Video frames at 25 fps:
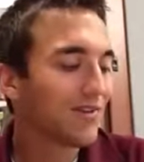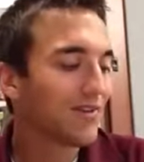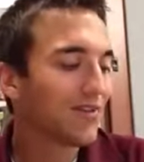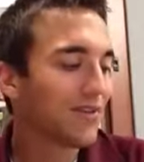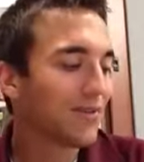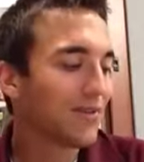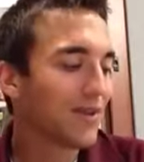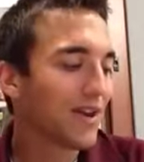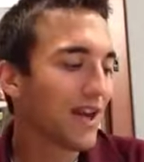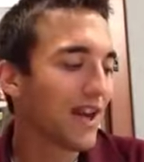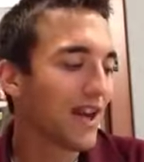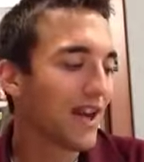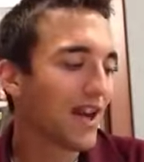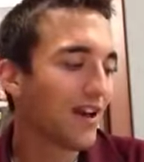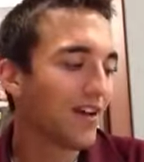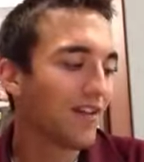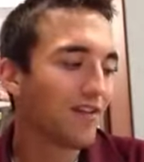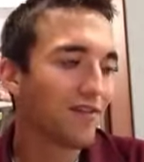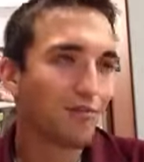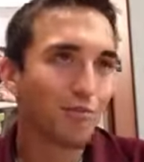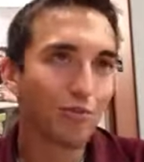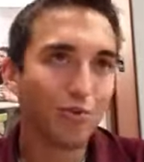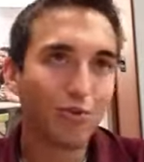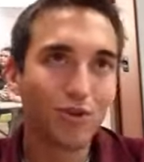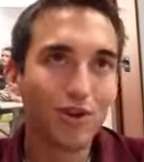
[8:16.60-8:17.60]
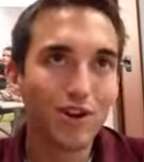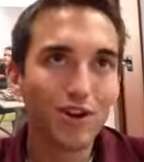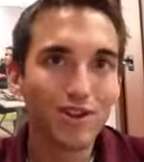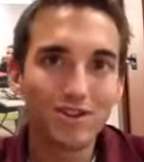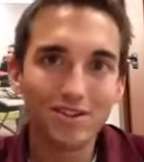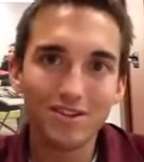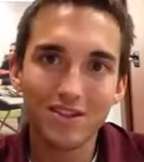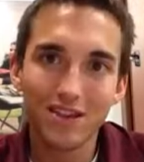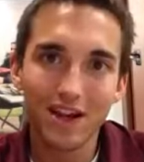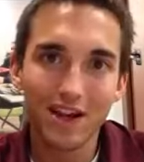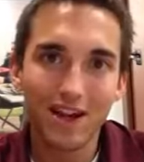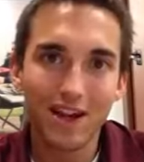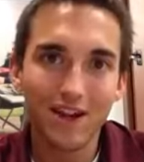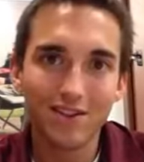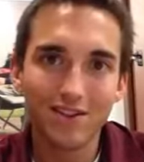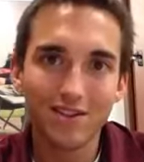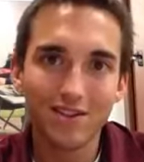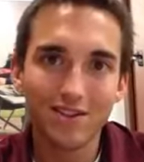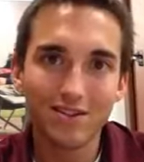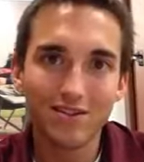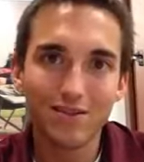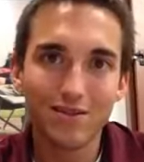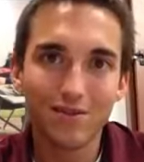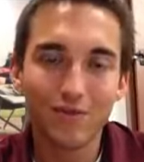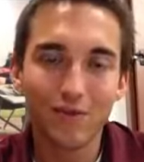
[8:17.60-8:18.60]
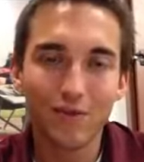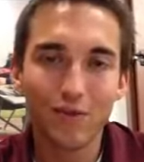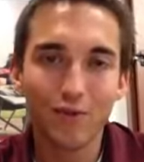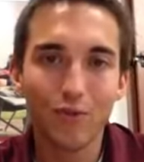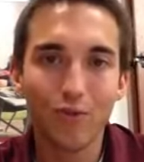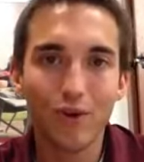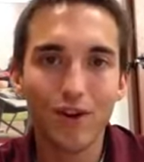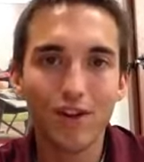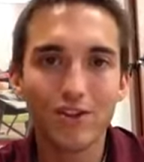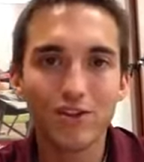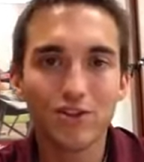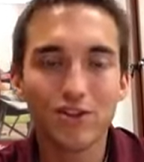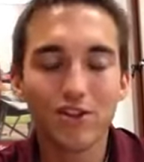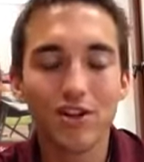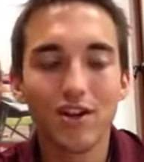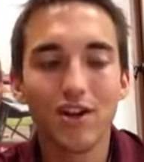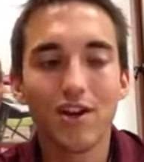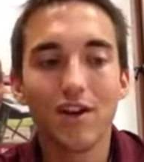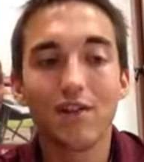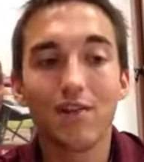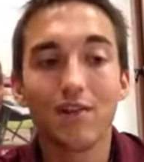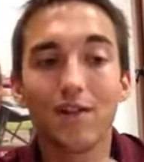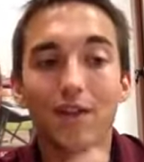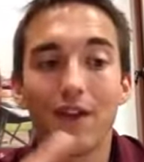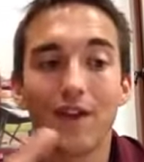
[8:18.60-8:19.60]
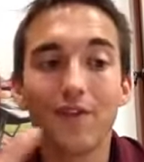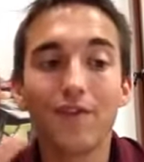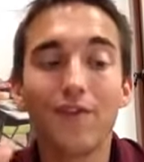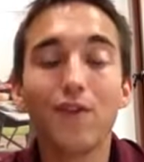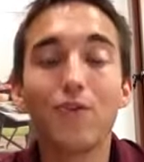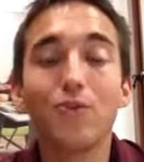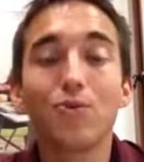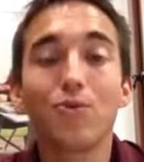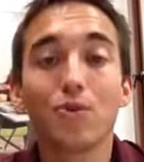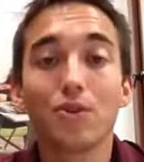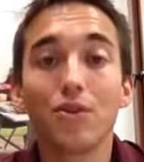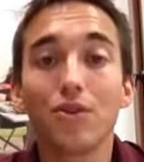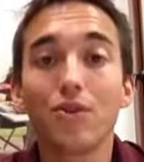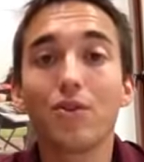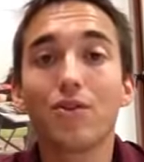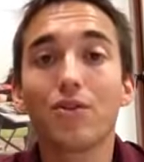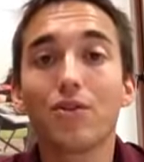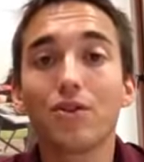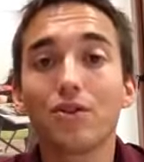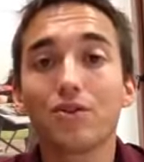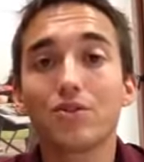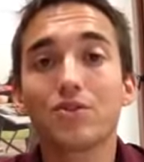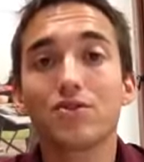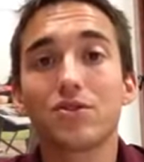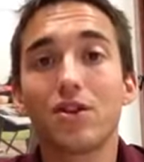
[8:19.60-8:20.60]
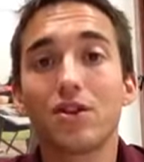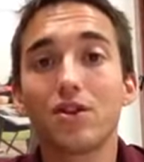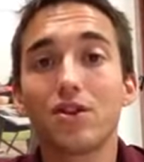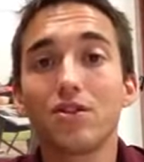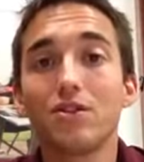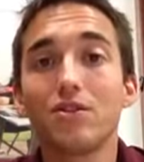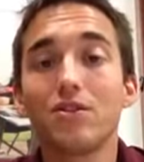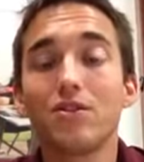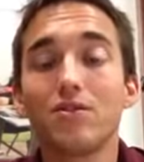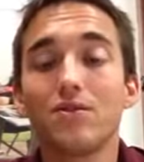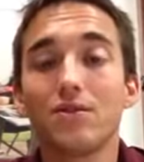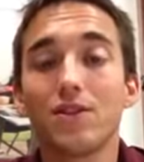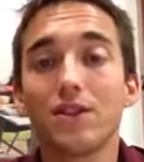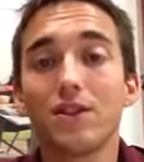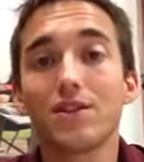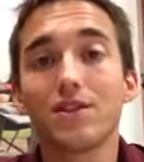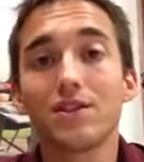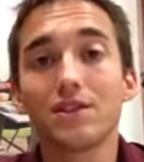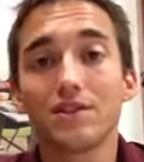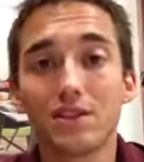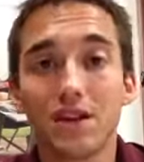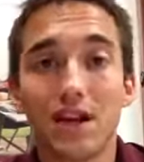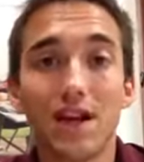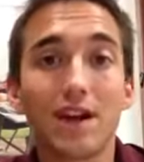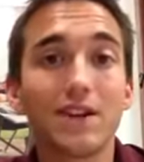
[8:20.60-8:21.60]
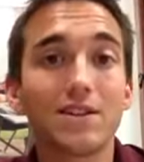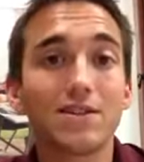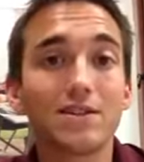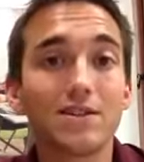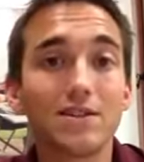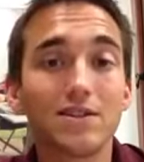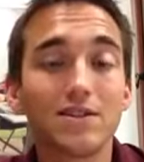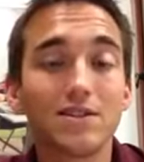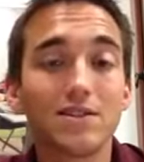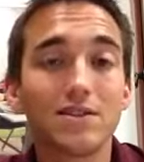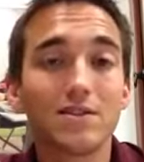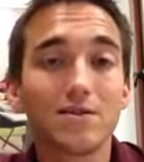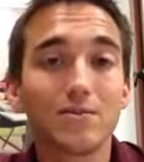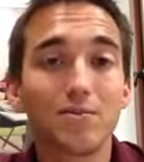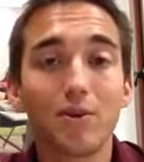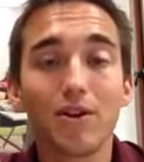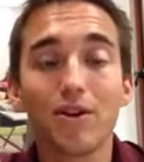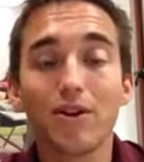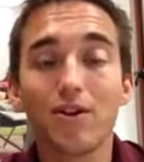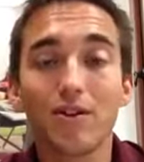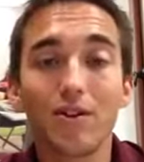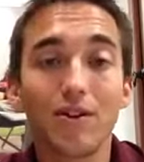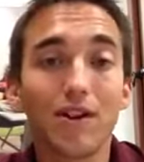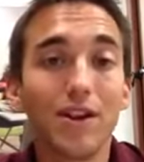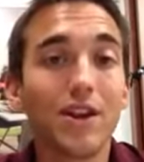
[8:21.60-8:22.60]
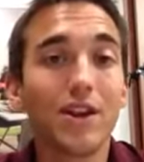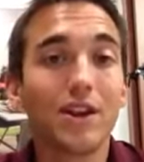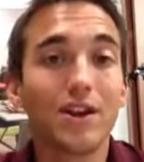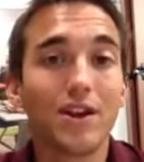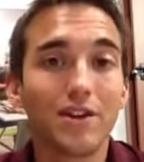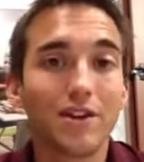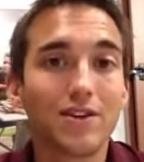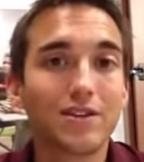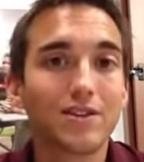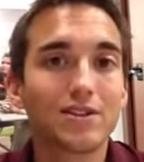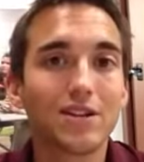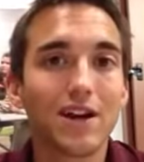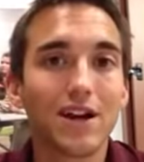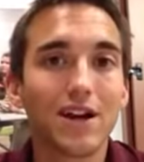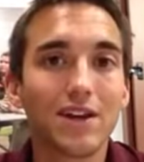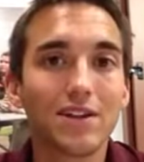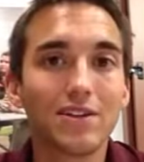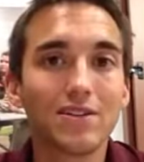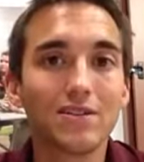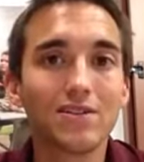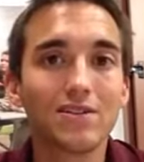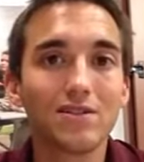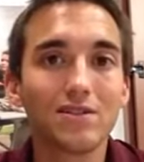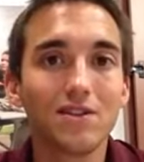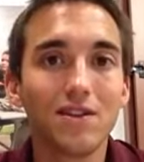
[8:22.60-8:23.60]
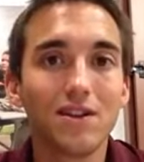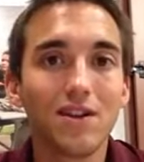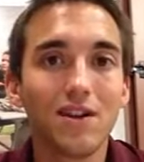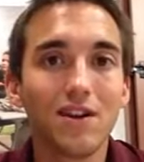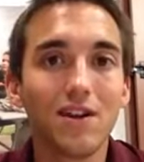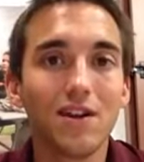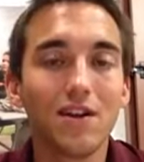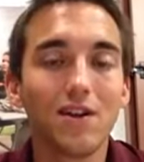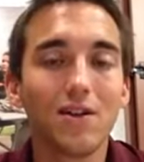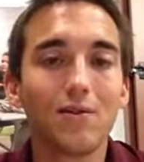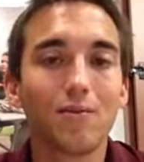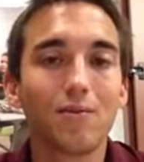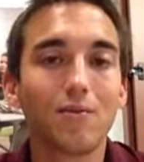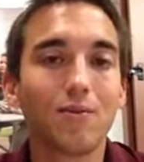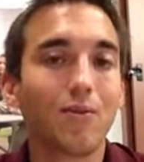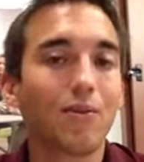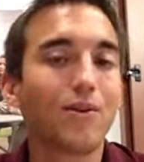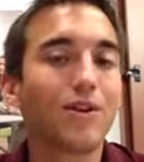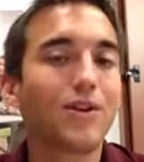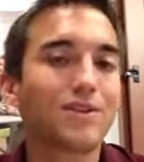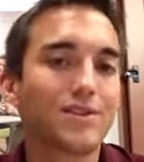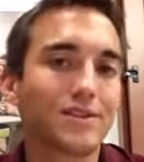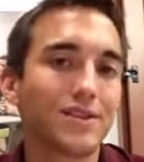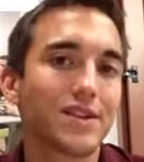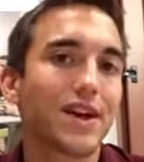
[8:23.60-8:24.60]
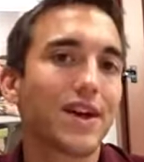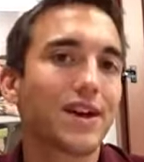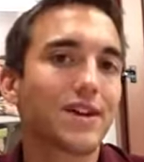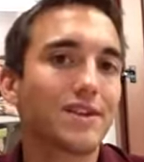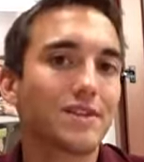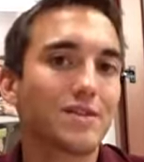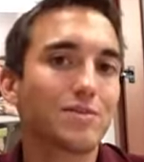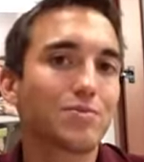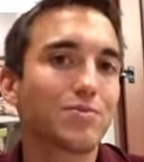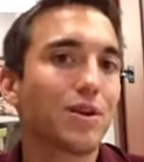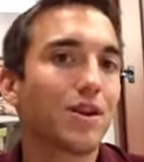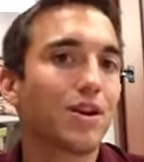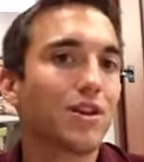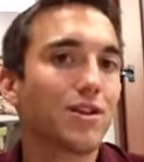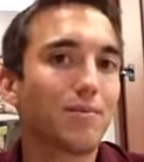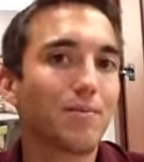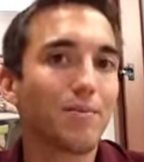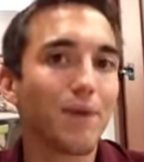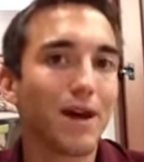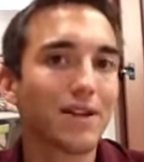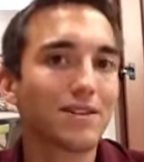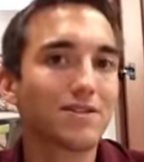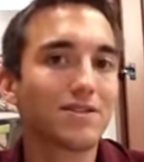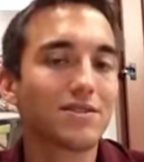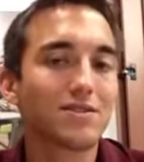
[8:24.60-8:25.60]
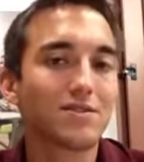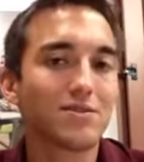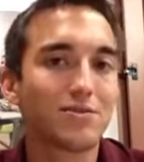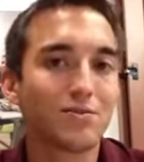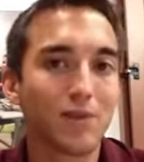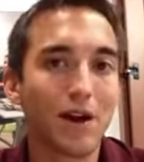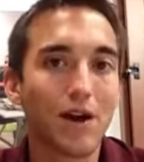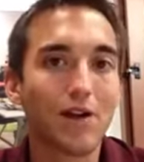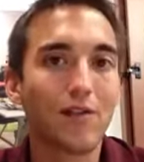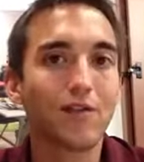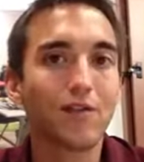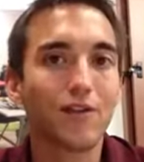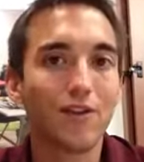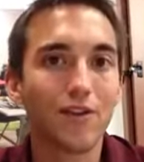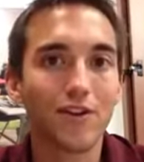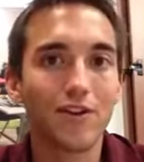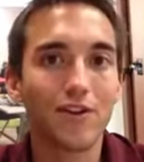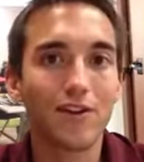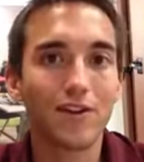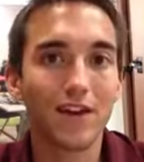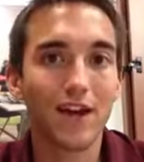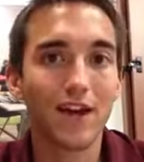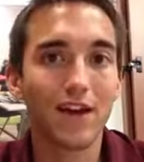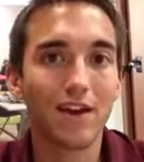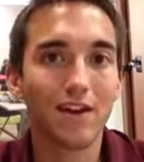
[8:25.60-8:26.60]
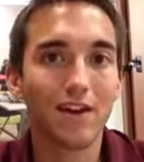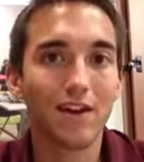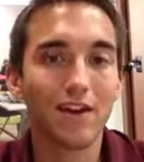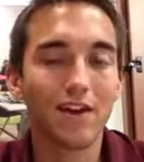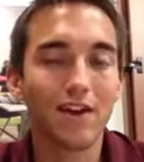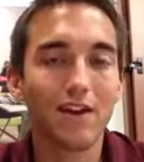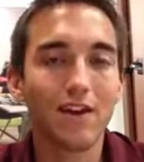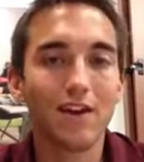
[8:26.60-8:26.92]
Then we have marine science, which if you really struggle in the sciences, but you need another science, marine science is probably the best route for you to take.